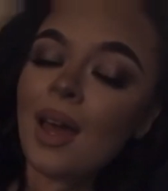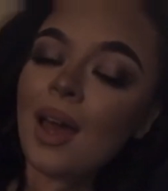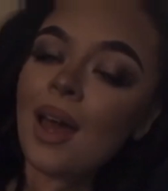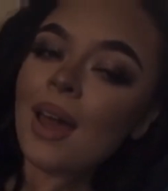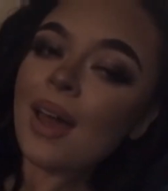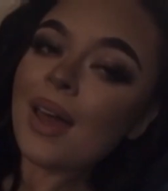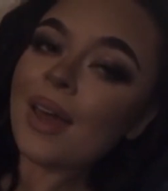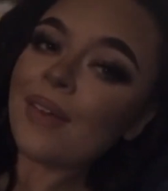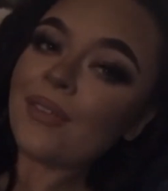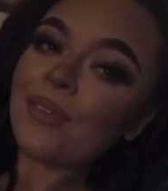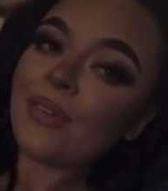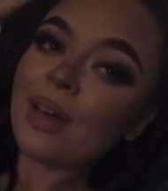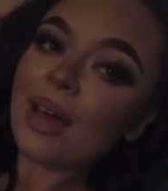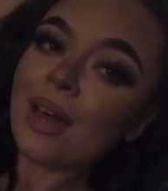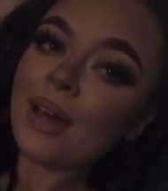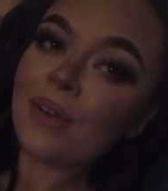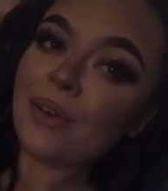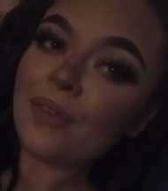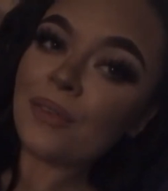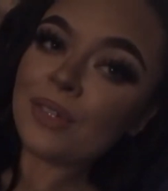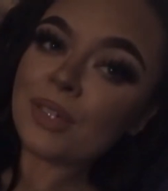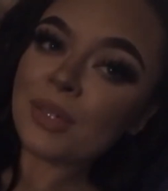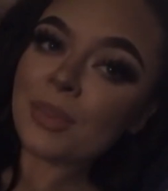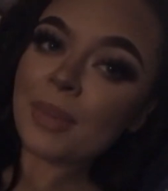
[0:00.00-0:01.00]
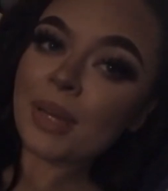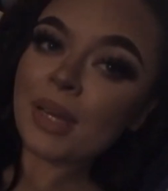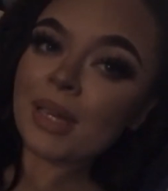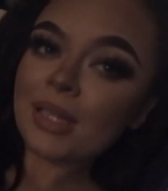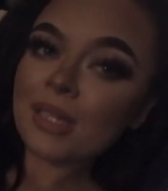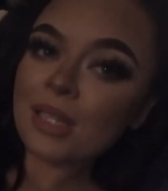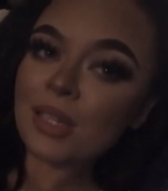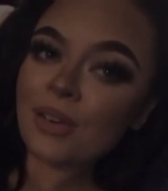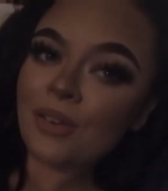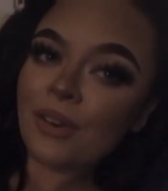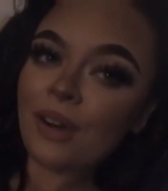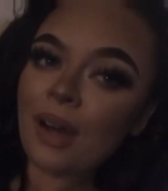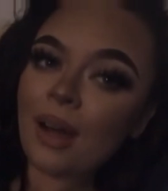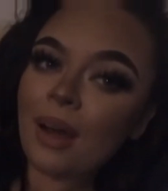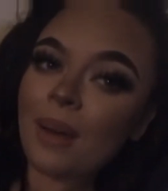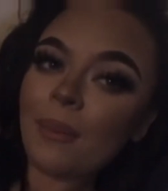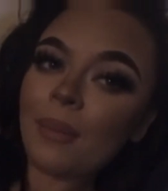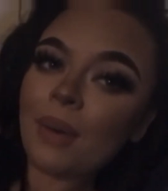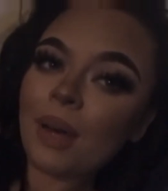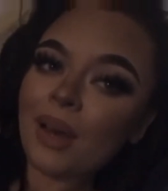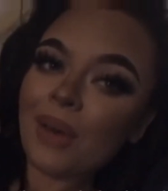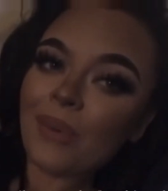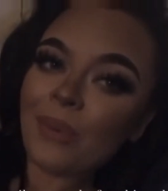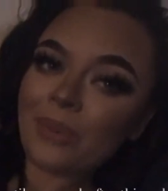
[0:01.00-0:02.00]
If you head over to my Instagram,
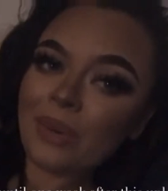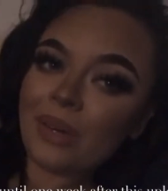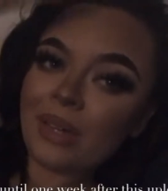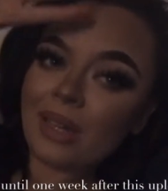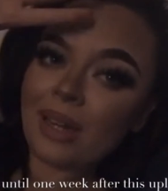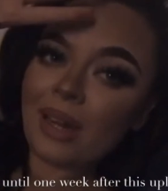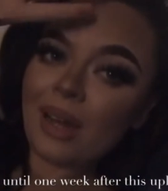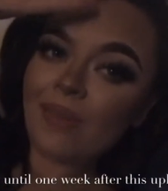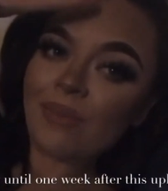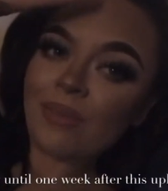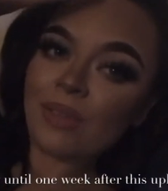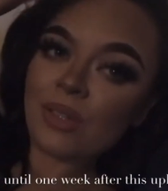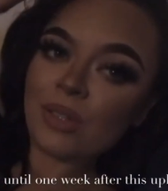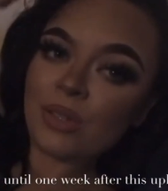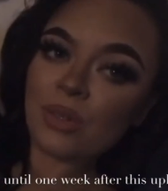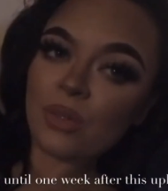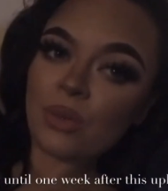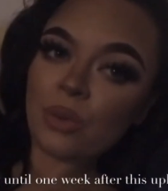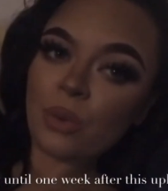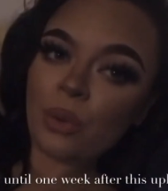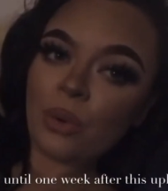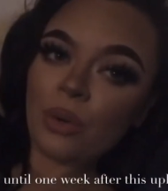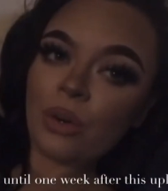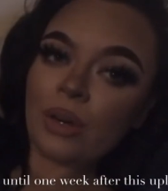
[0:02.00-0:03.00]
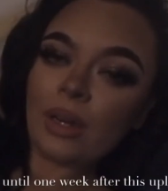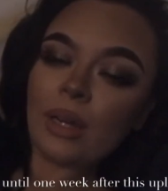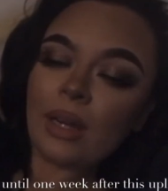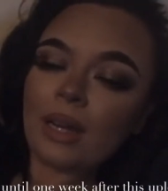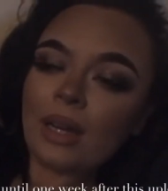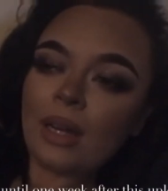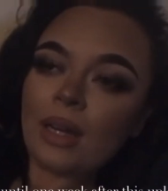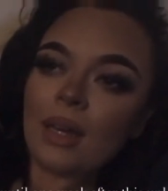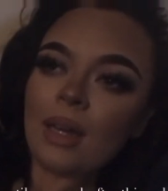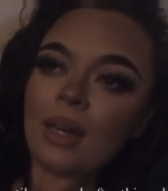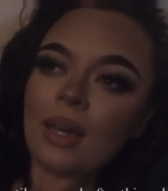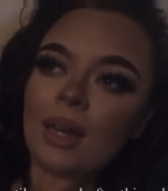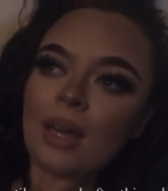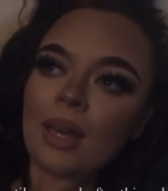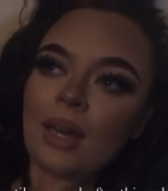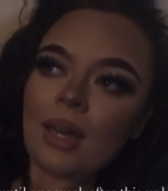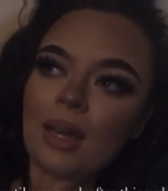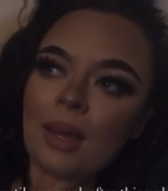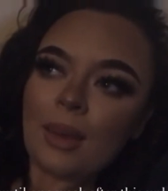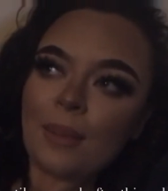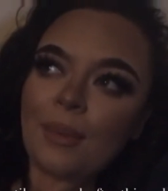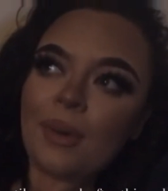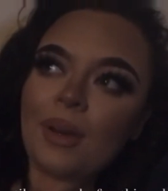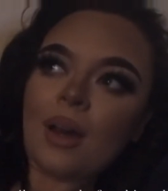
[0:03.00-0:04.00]
I will have a story
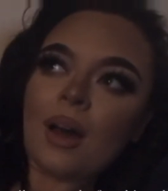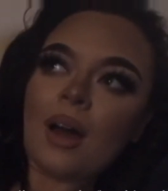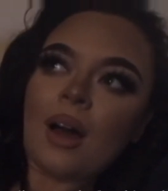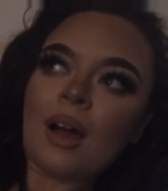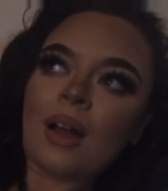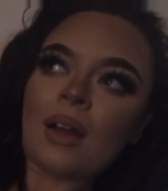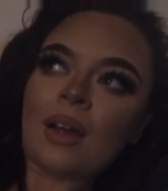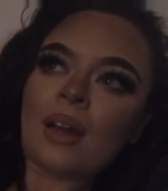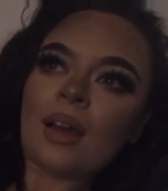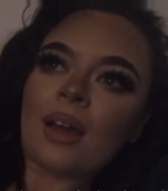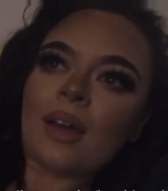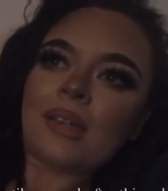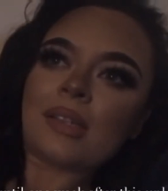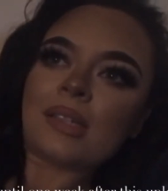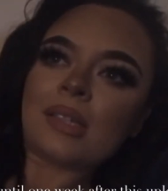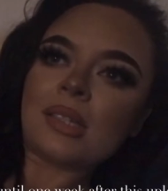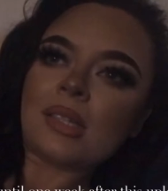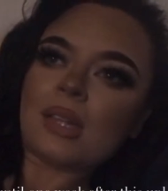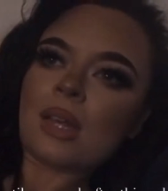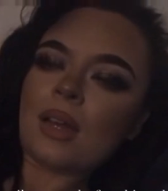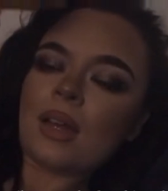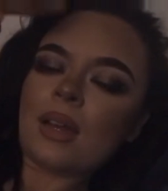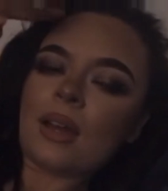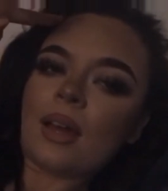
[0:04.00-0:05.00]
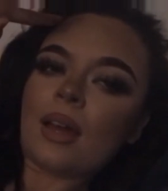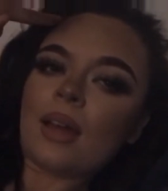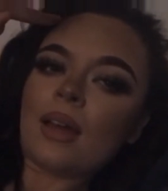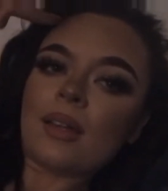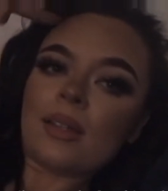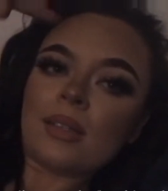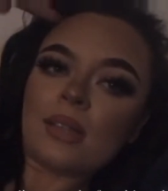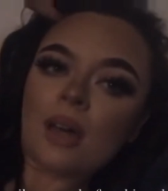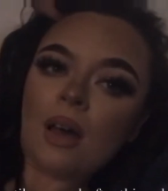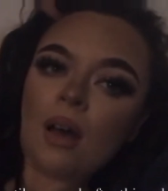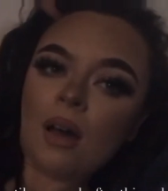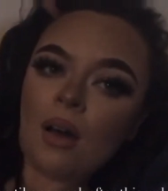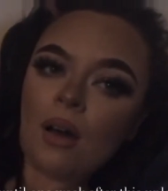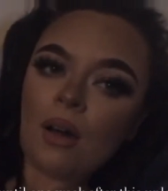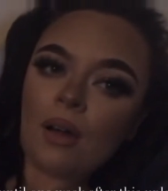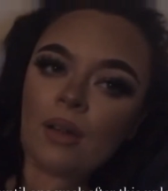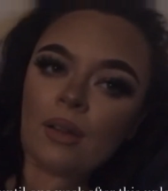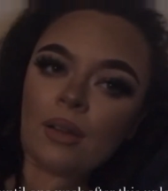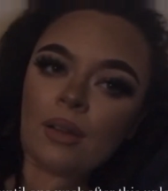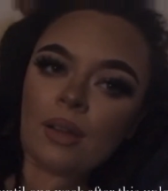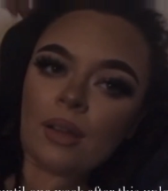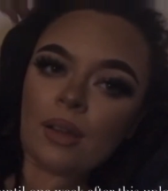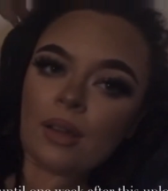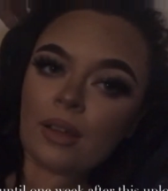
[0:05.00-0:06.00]
in my highlights dedicated to all
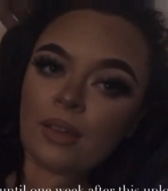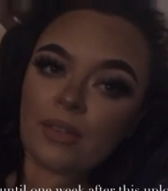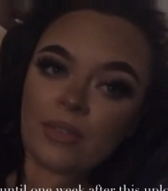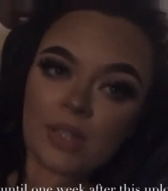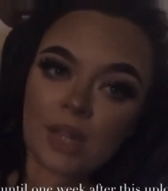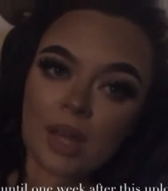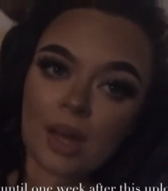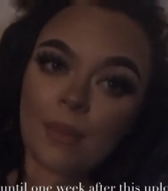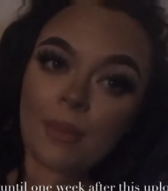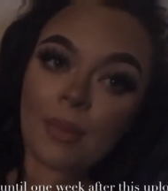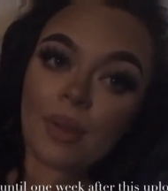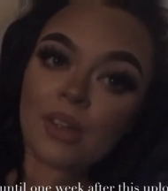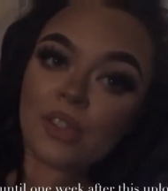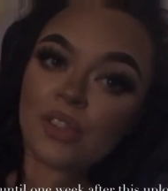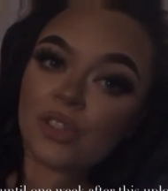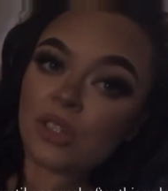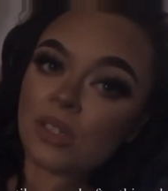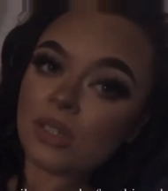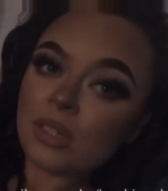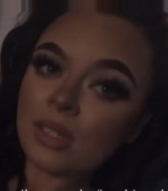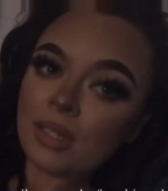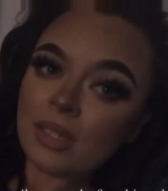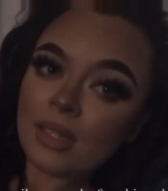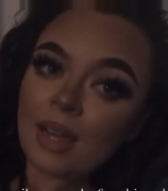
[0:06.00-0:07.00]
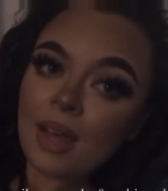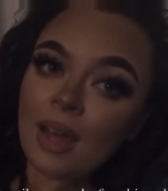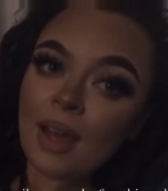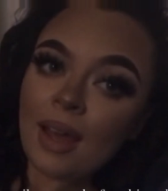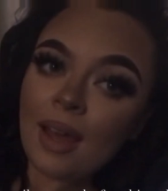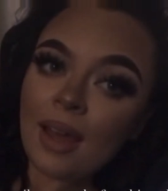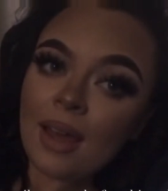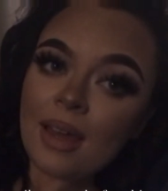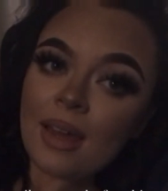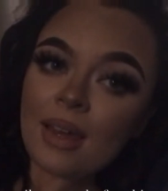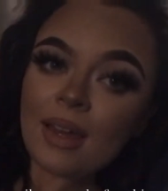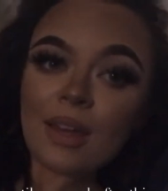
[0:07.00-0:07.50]
the gifts I mentioned today.